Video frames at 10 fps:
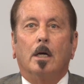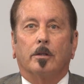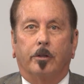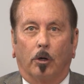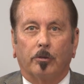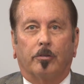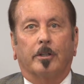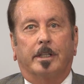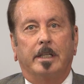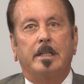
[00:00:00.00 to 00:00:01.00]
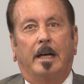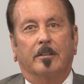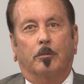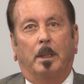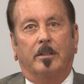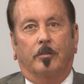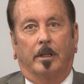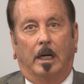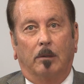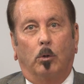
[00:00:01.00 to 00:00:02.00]
Those are key aspects
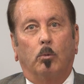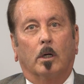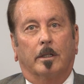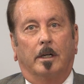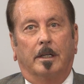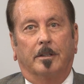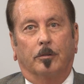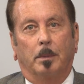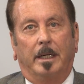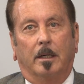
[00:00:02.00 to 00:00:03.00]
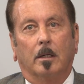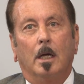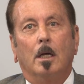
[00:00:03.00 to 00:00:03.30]
that I will work on as mayor.